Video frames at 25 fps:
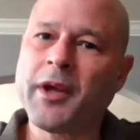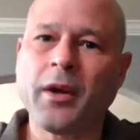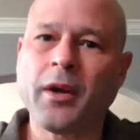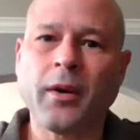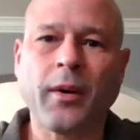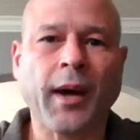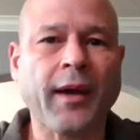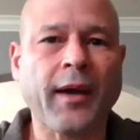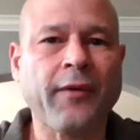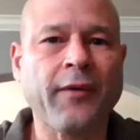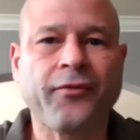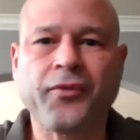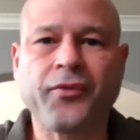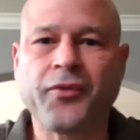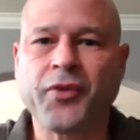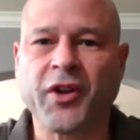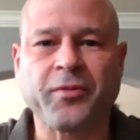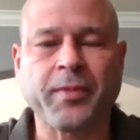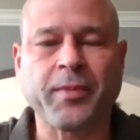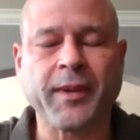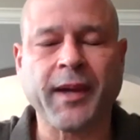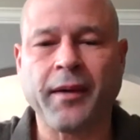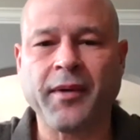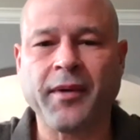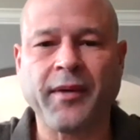you know, I've
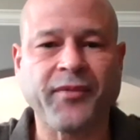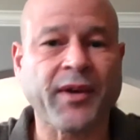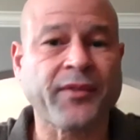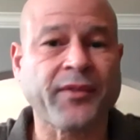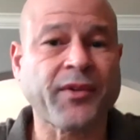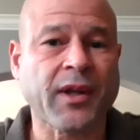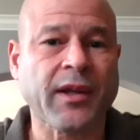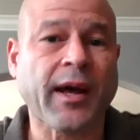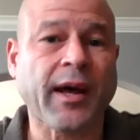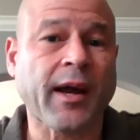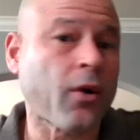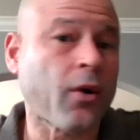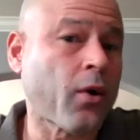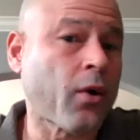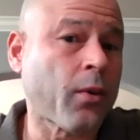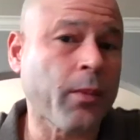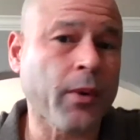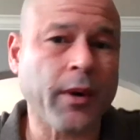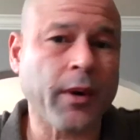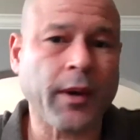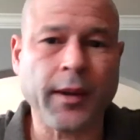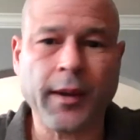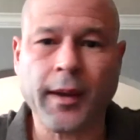trust me, I've, done a lot of homework.